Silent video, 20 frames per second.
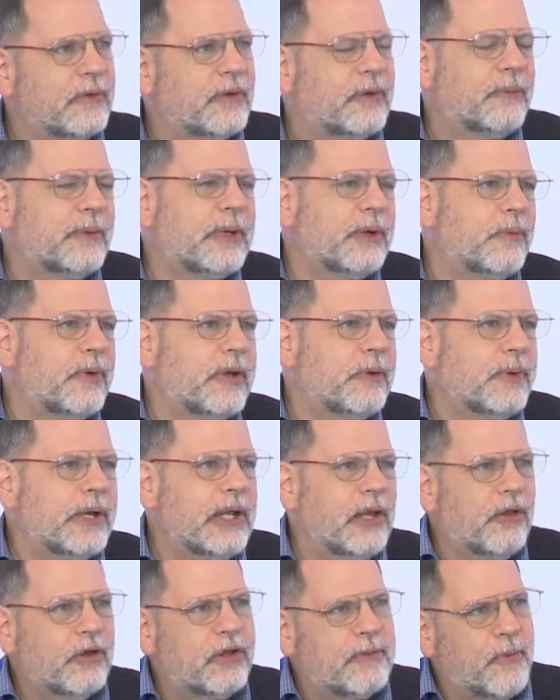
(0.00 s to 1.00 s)
We
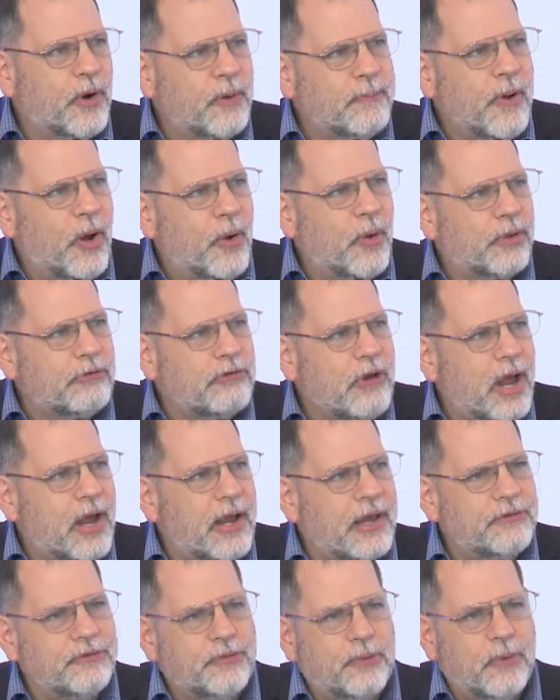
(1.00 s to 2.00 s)
look more
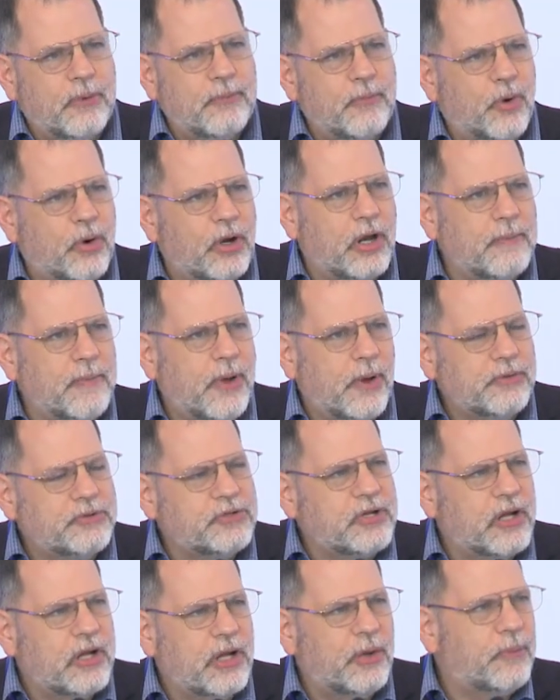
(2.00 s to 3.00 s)
polarized, we're more
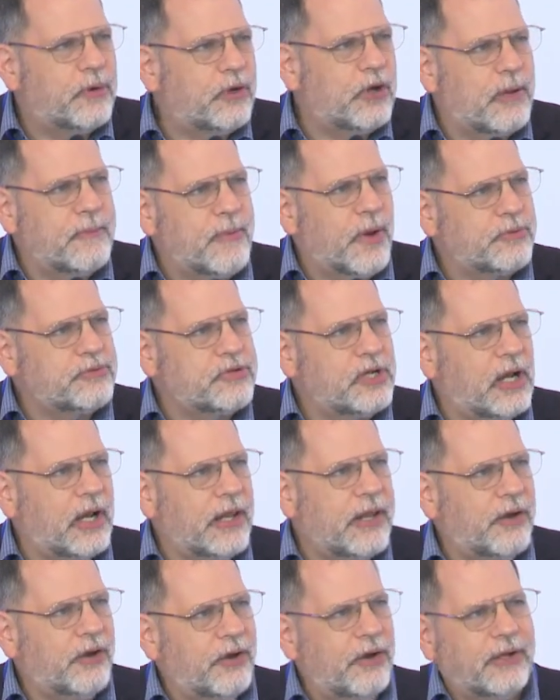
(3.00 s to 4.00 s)
emotional, we're
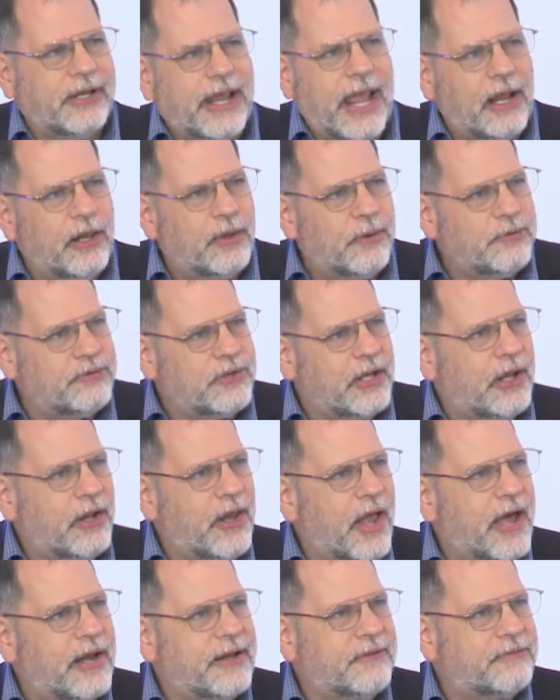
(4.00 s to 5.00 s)
emotionally hurt at losing a
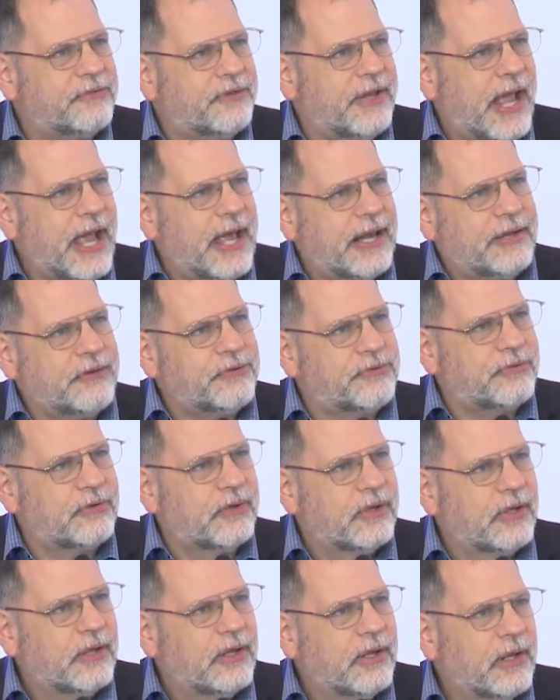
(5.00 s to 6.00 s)
lot of
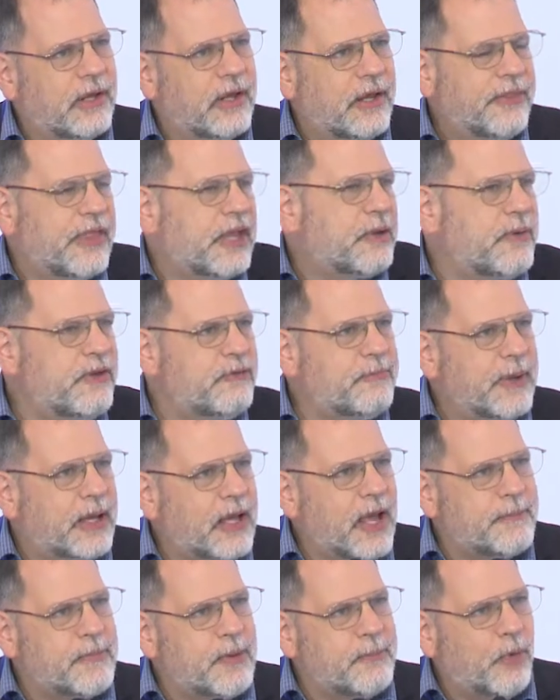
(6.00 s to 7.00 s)
status. I think we've
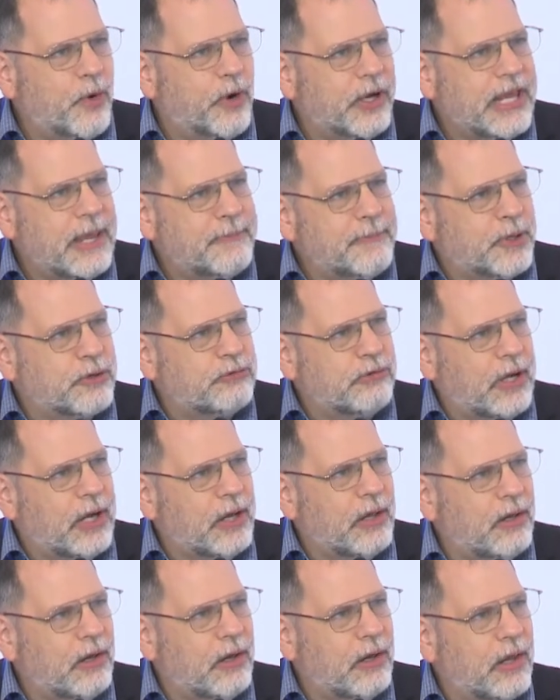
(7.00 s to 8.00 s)
become a more
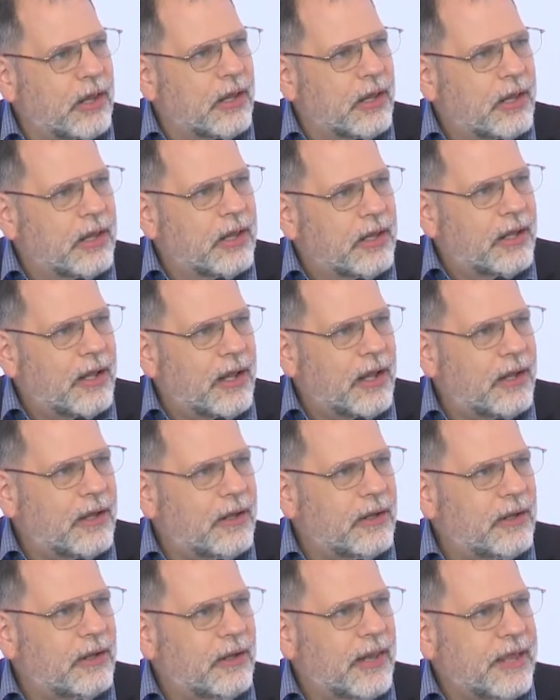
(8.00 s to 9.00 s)
hypocritical,
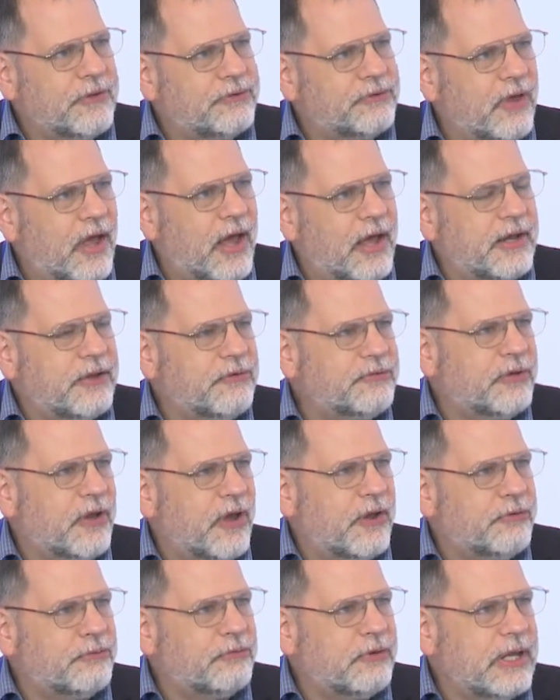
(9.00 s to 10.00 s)
less honest
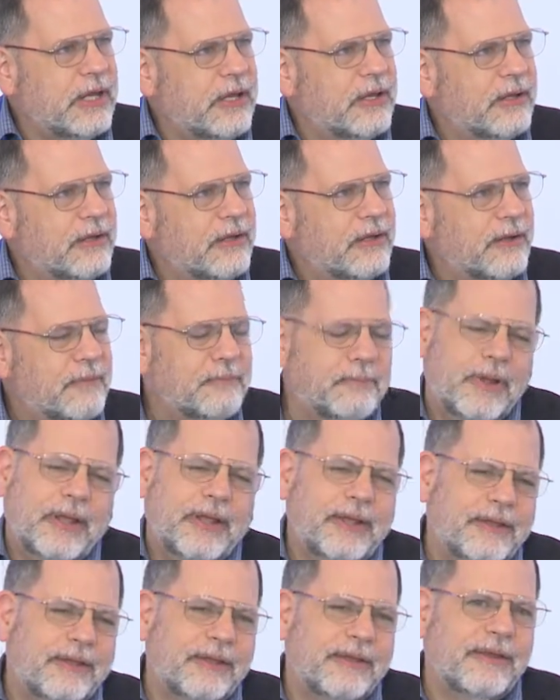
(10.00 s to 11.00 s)
country.
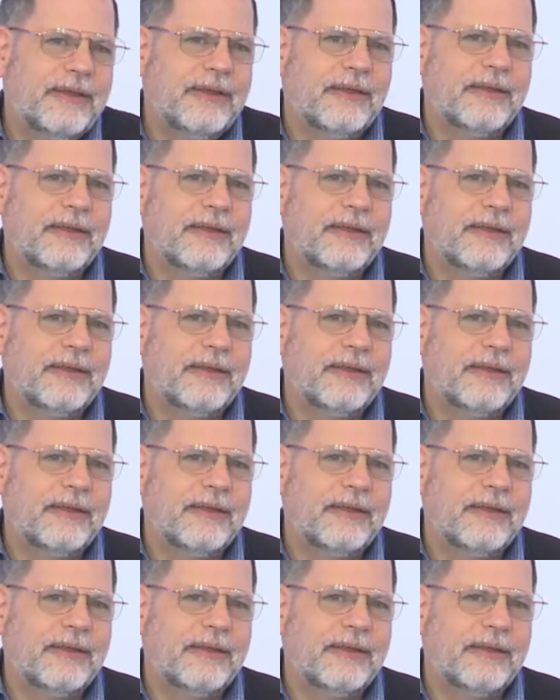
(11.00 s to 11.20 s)
But,